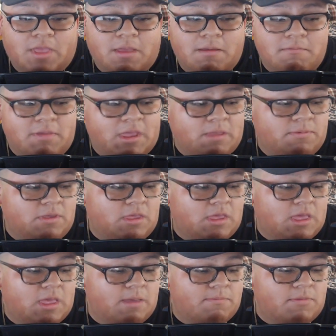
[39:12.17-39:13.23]
Maybe
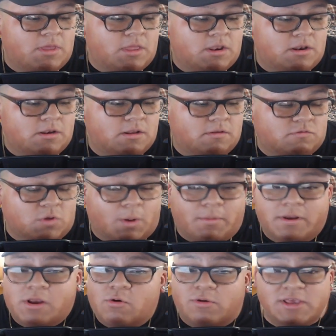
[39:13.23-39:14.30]
him and
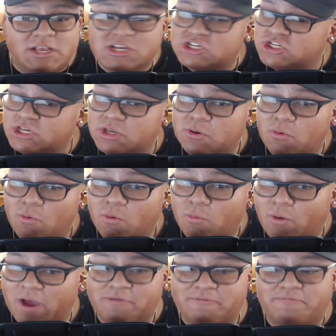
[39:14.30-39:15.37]
Tomohiro Ishii.
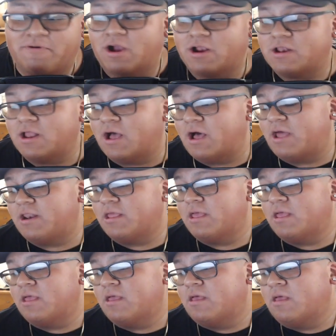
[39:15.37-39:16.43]
Why the fuck not?
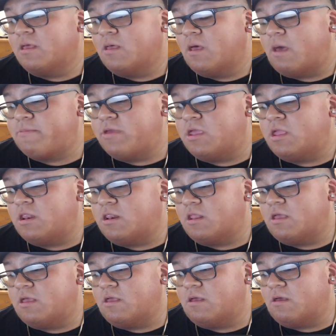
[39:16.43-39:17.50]
I mean,
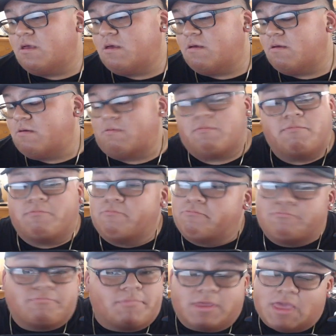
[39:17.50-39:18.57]

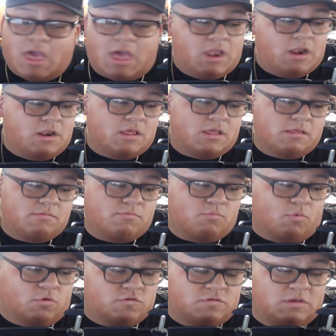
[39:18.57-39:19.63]
again,
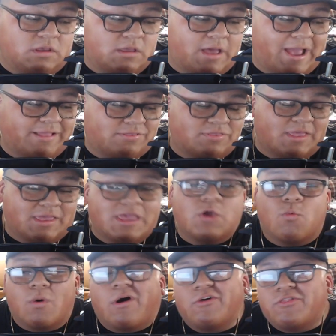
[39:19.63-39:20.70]
we'll see. I think he
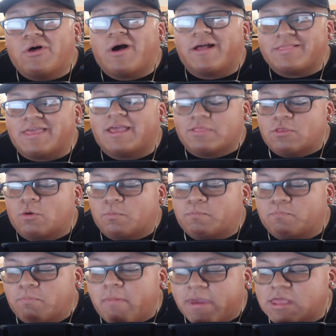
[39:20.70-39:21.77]
will, though. I think they'll
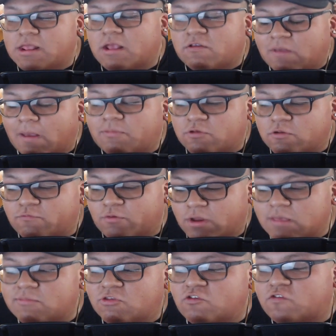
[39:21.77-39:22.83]
make an exception for
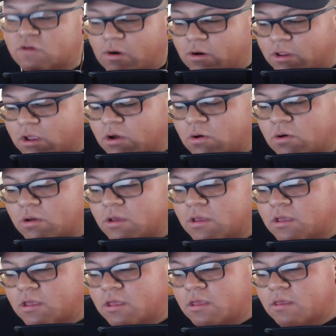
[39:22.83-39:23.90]
him in Jericho.
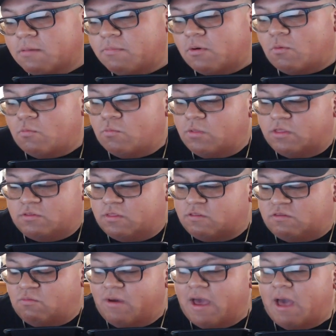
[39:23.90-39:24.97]
But let's
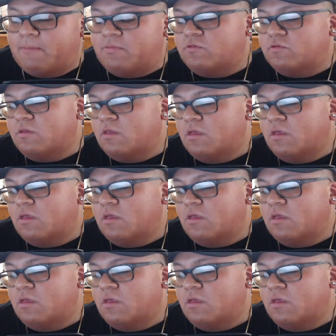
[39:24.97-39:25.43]
see what happens.